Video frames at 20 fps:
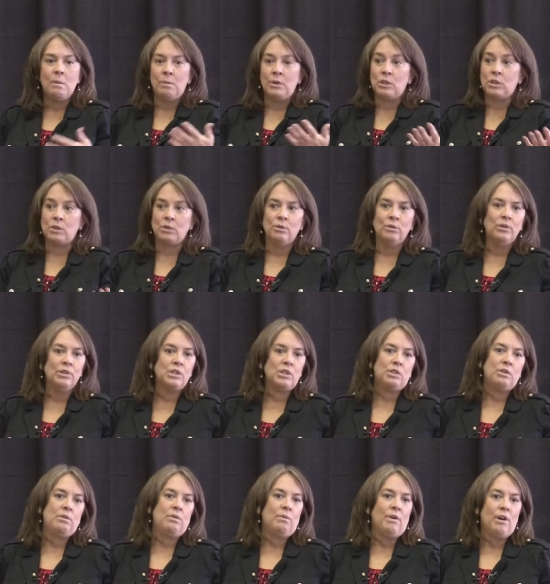But schools
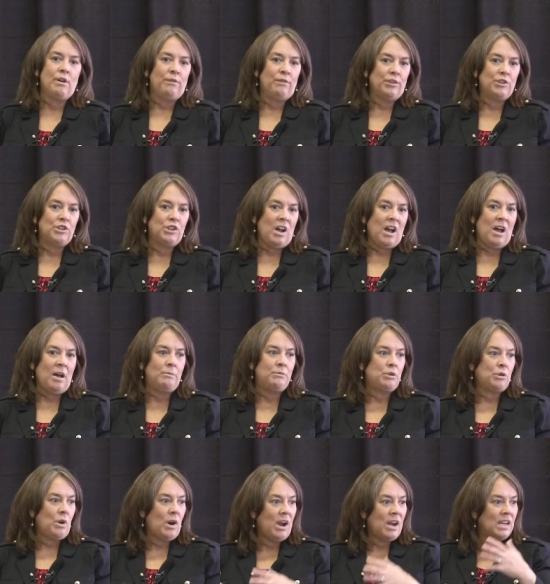do a wonderful job
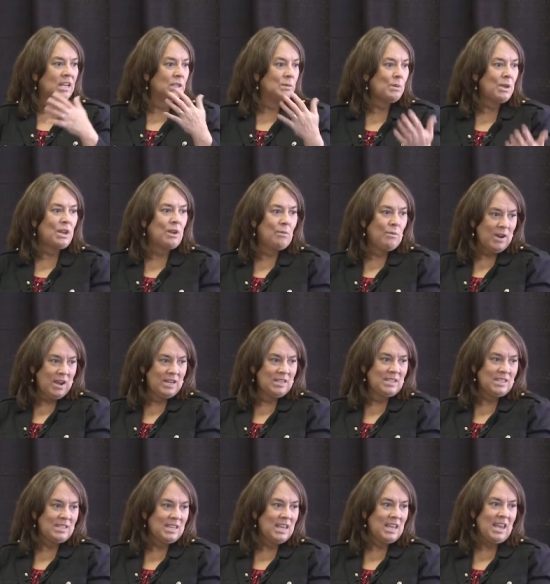trying as many ways
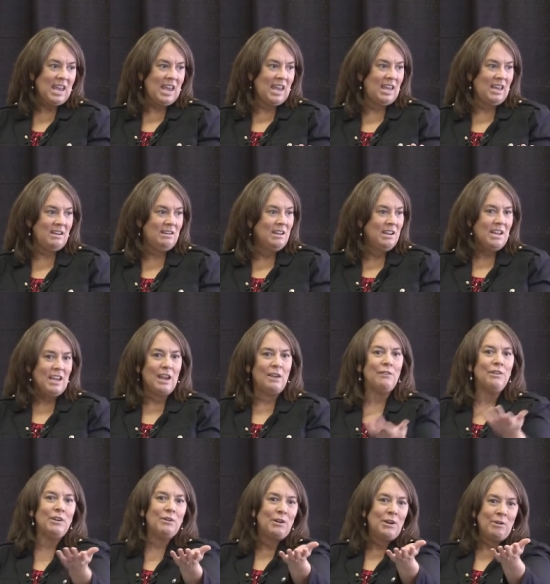as they can,
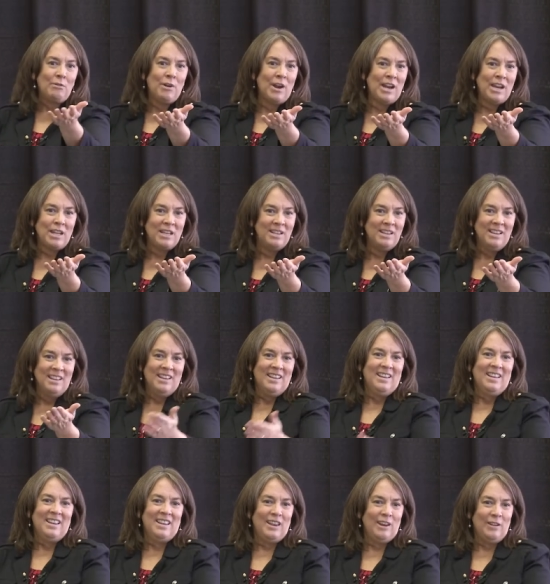even in writing,
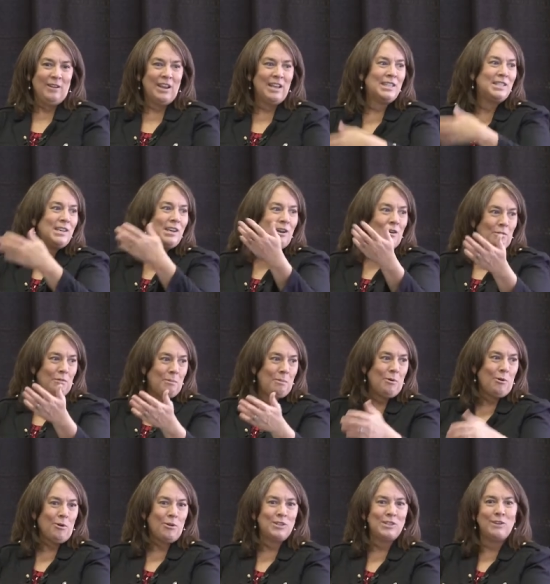you know, incident
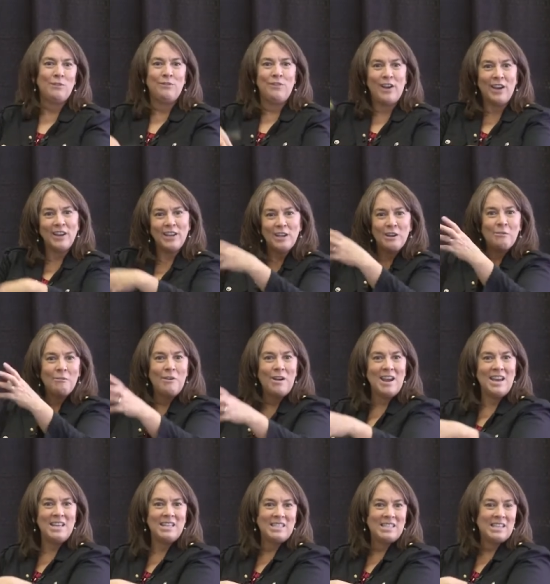reports and finding
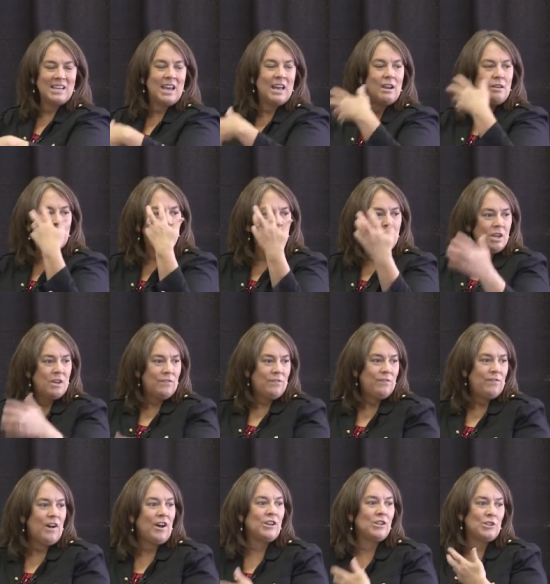ways to kind of
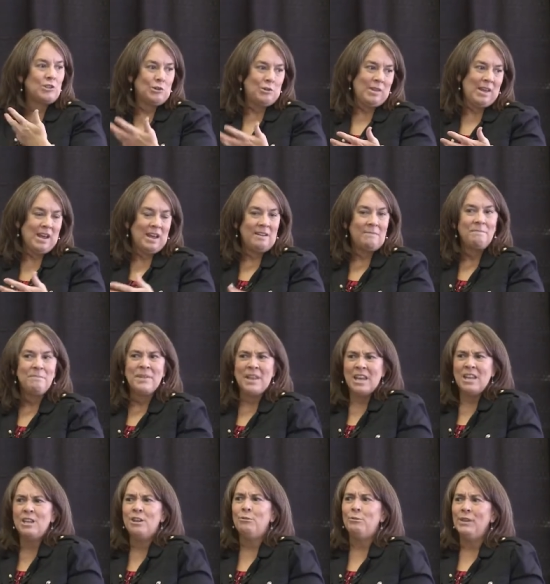foster that.
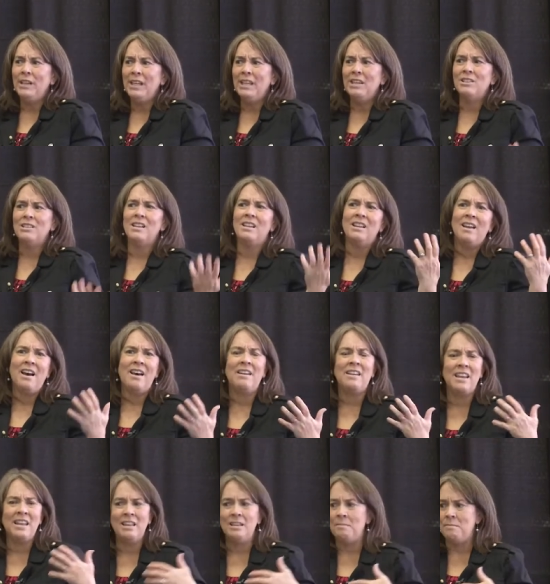And, you know, really there's a
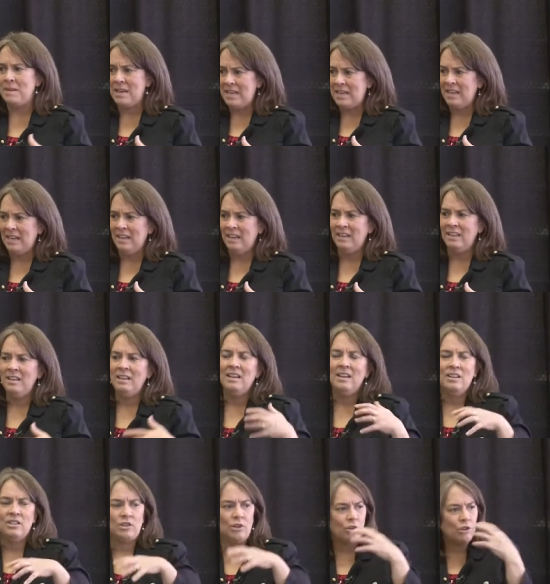lot in the media,
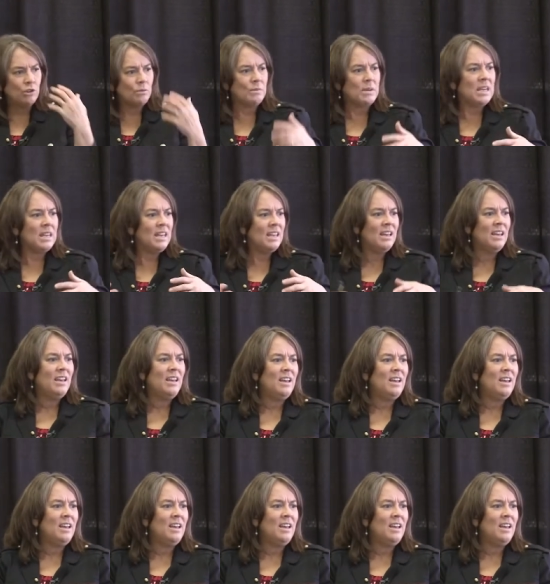social media